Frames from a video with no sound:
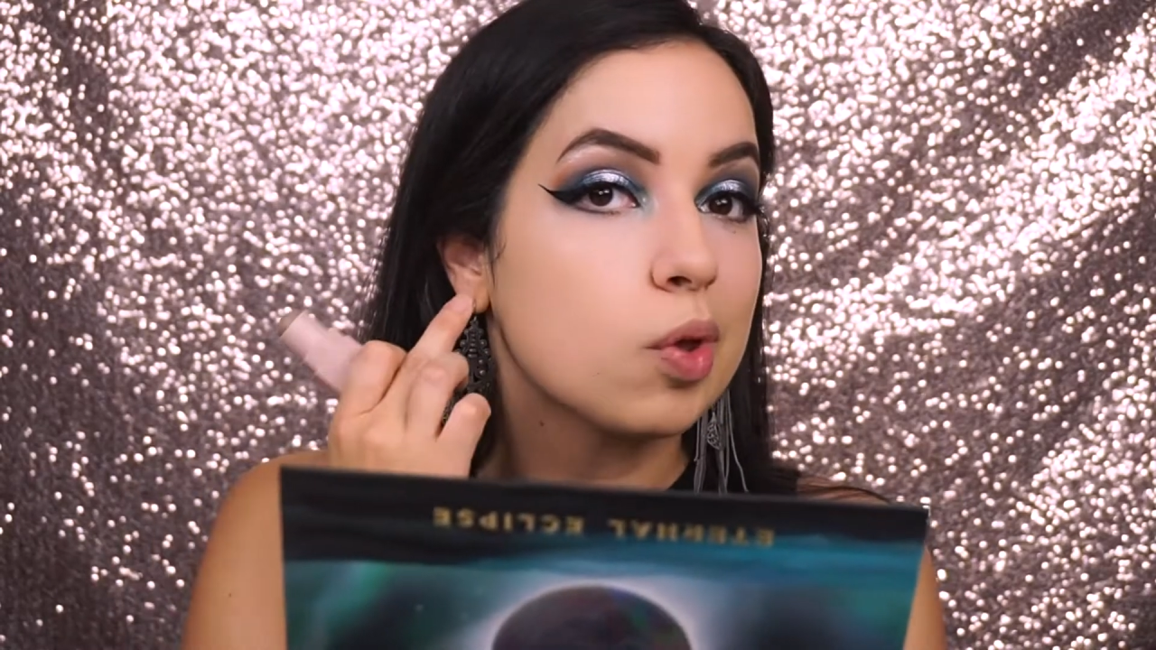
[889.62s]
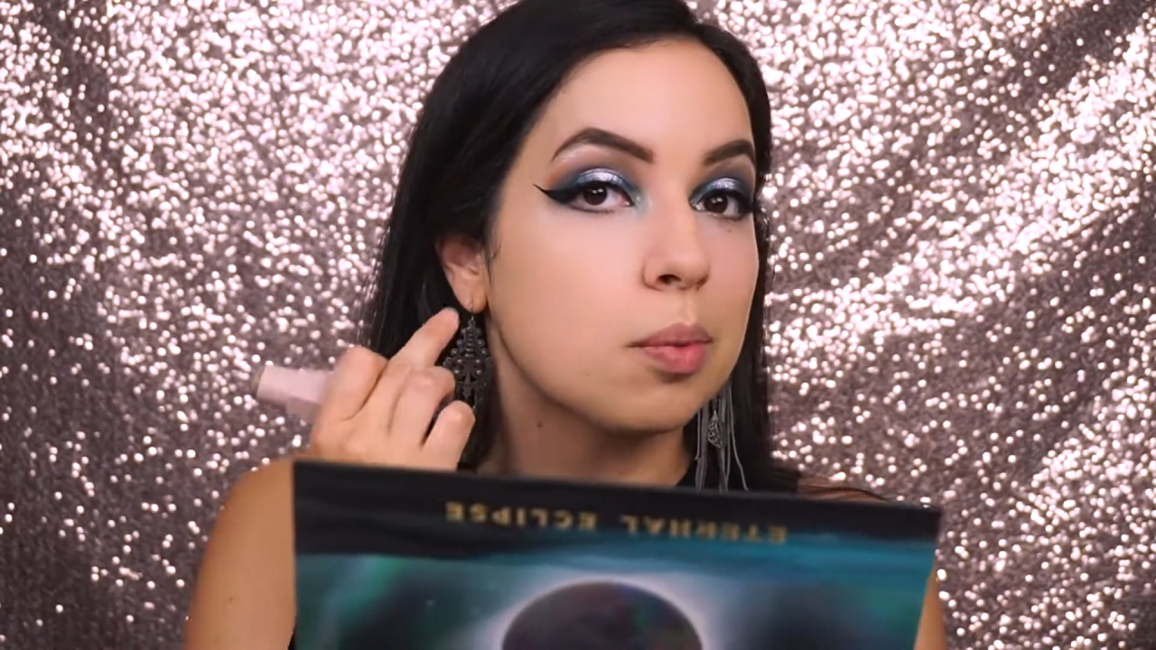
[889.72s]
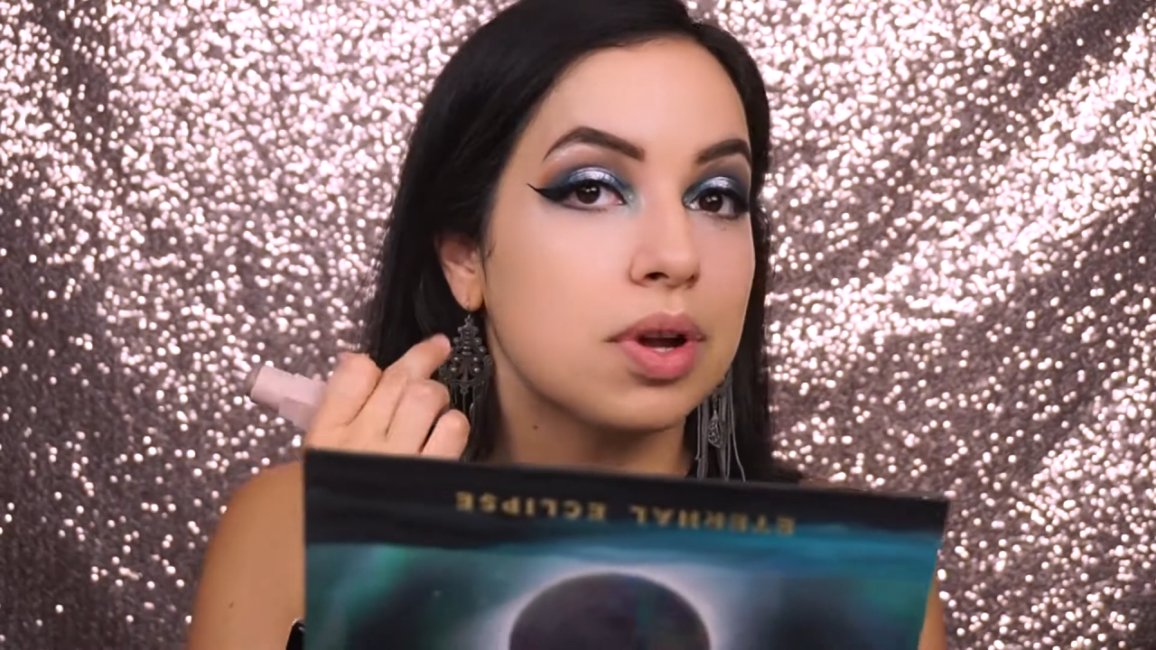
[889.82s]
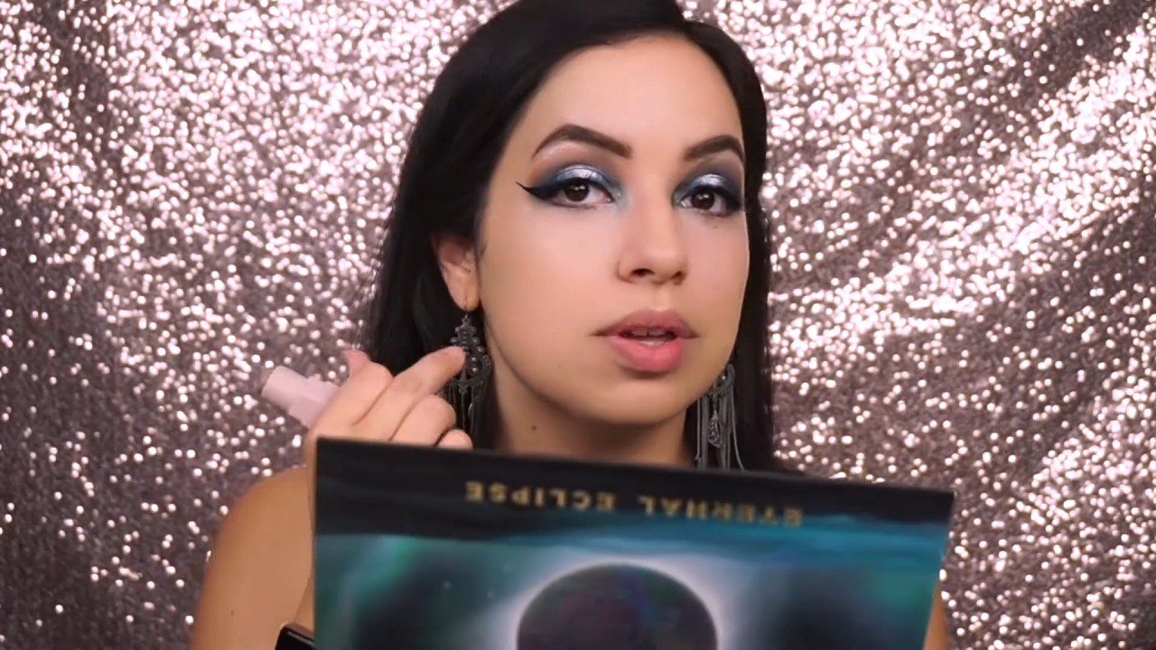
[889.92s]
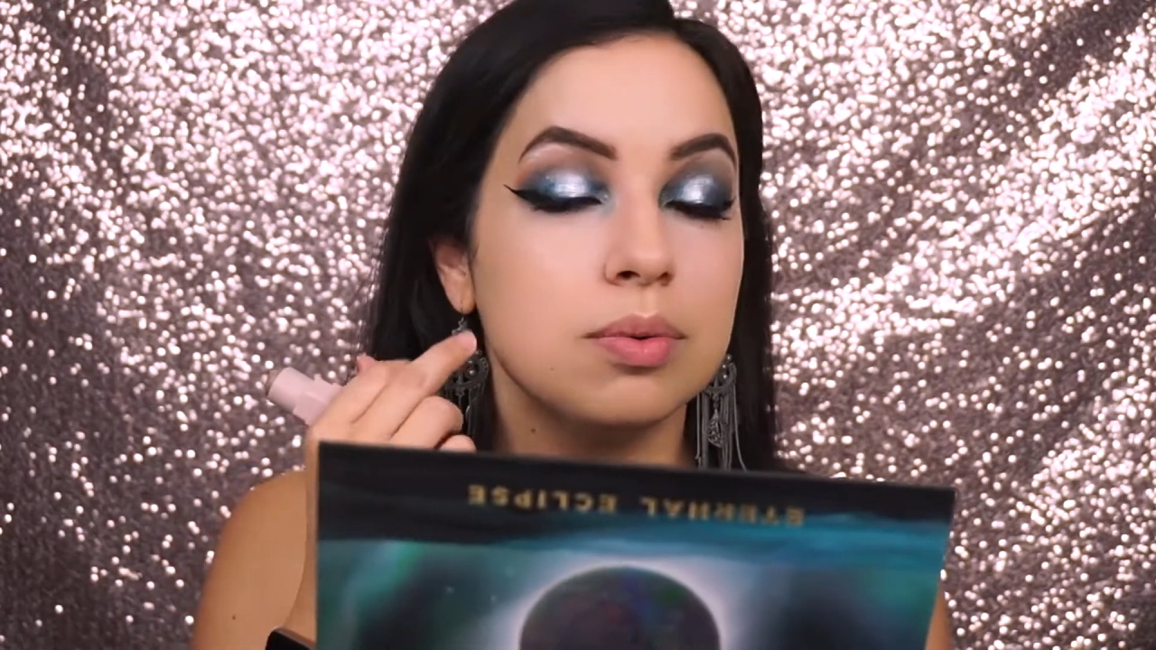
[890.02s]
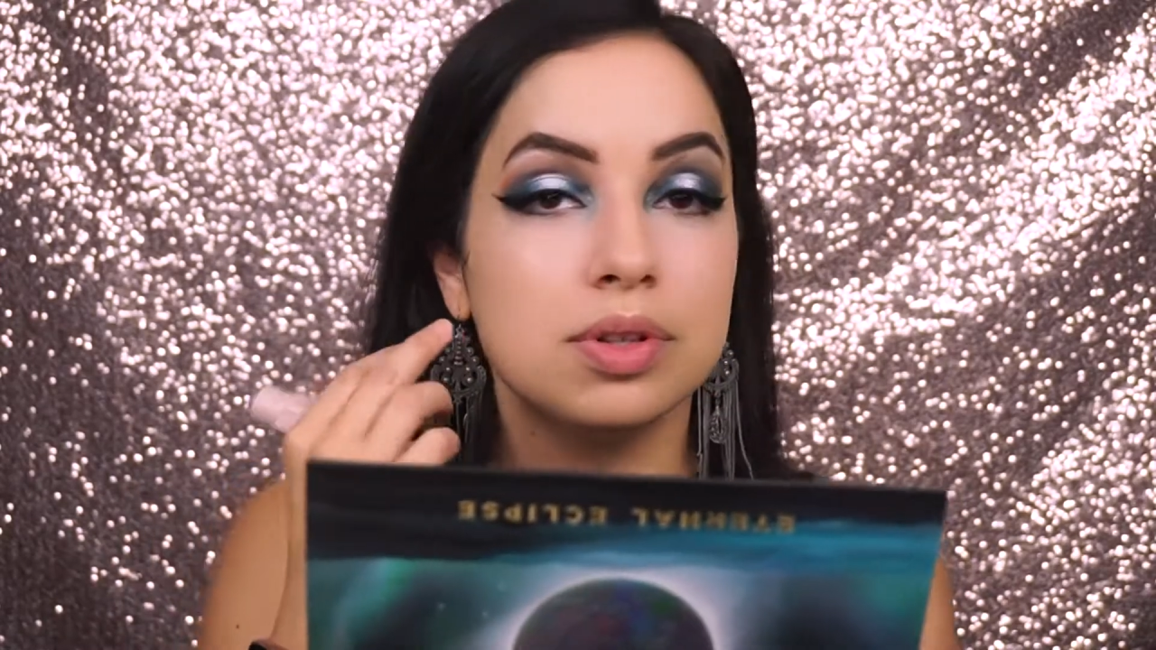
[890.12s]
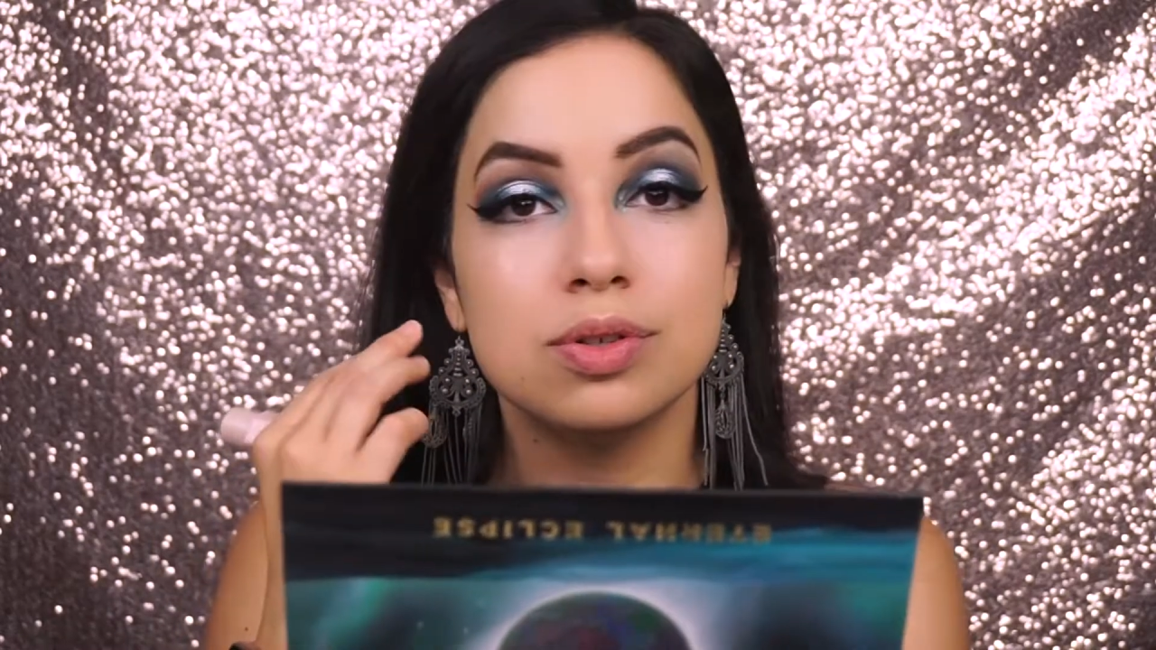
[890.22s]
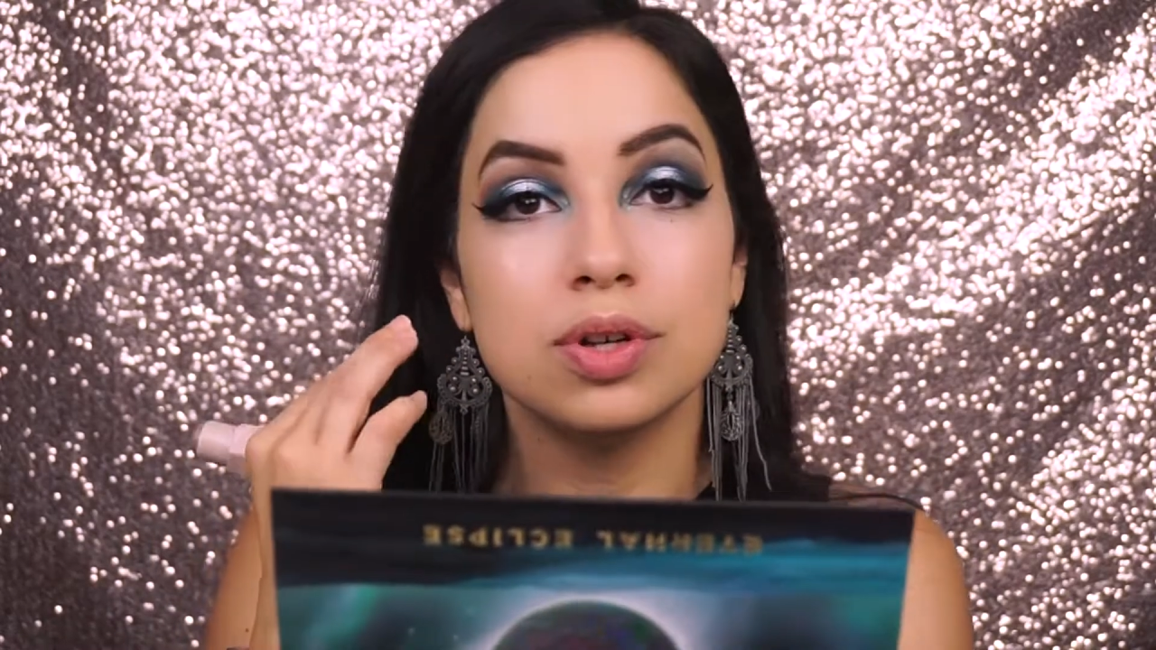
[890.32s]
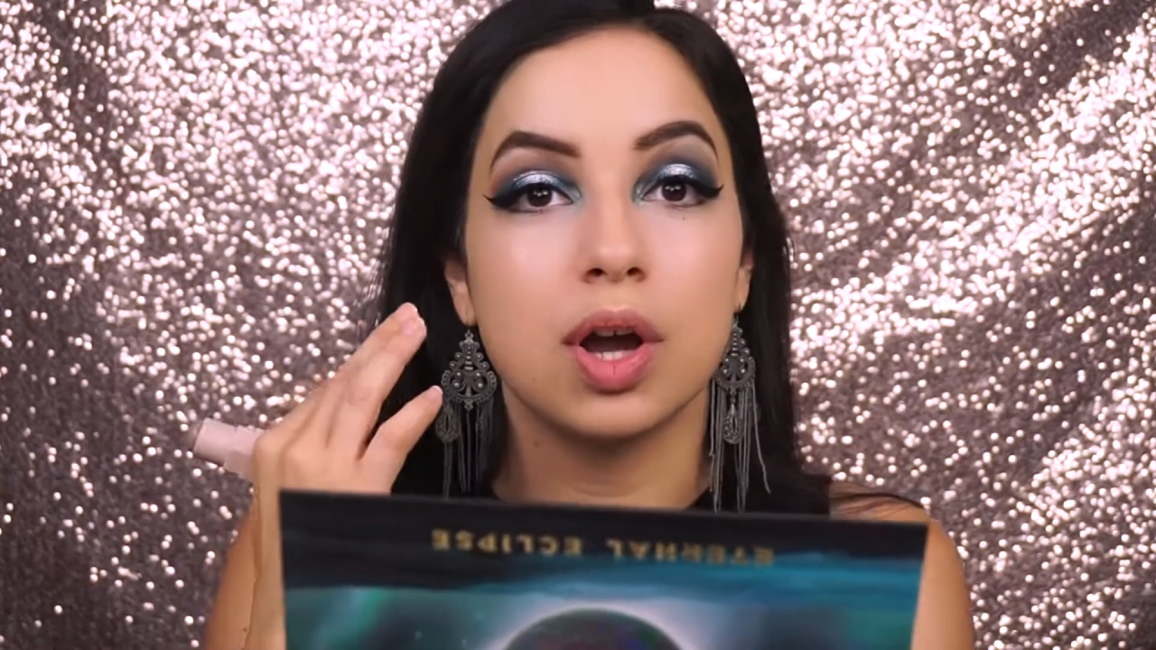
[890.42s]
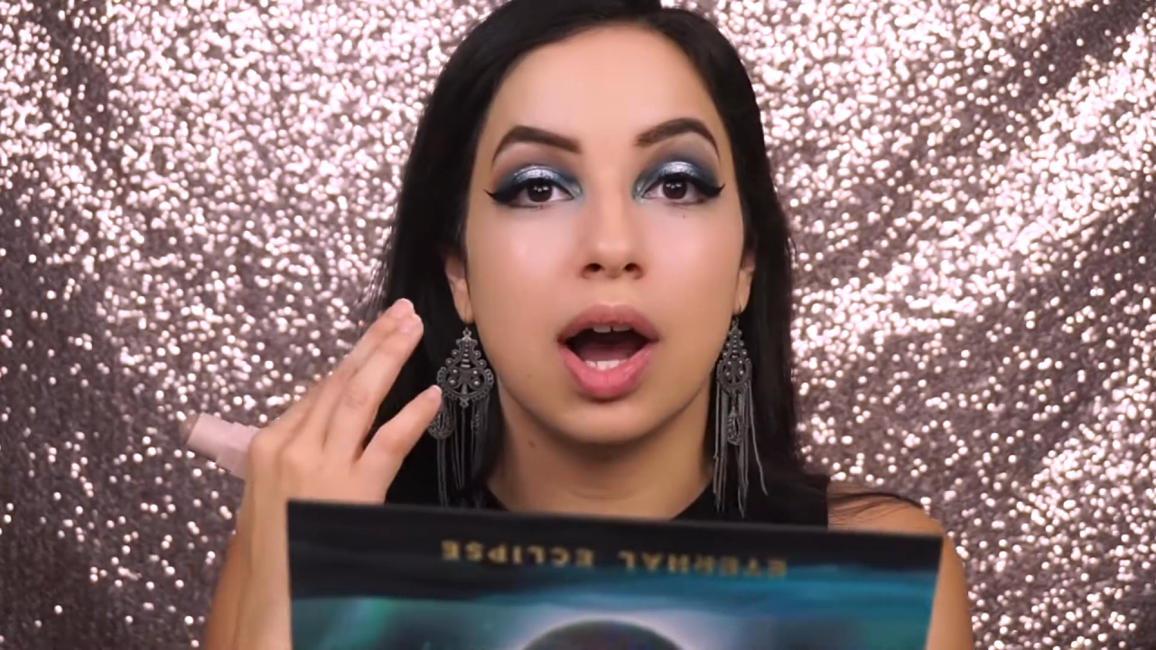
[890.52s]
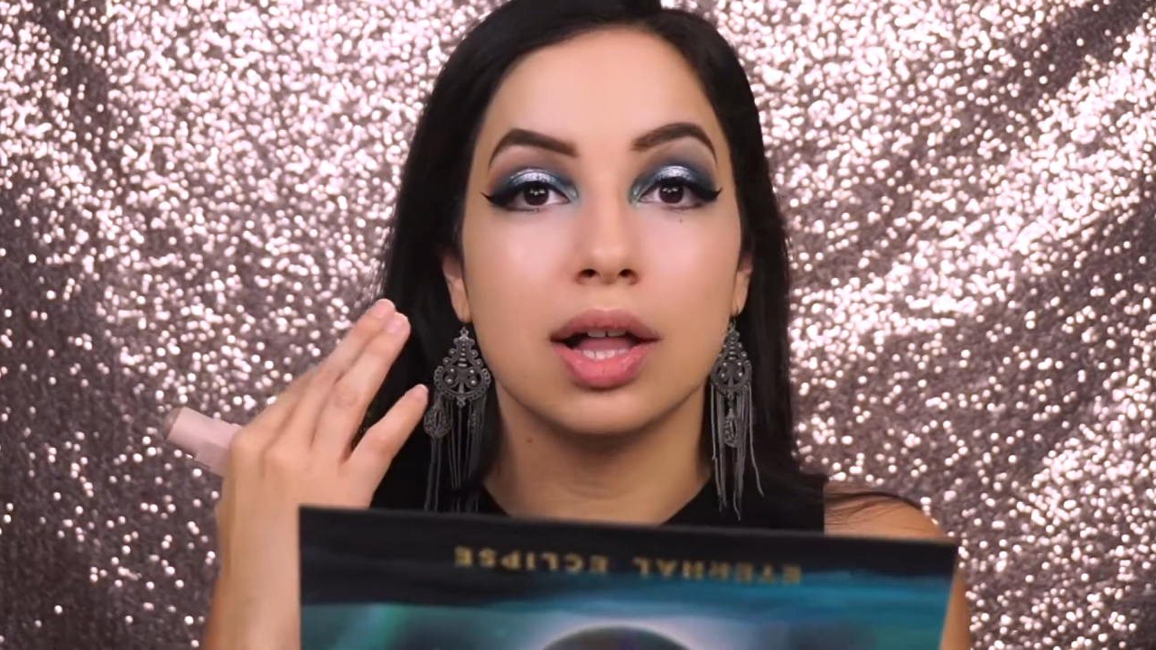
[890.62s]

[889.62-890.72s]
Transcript: where you would do your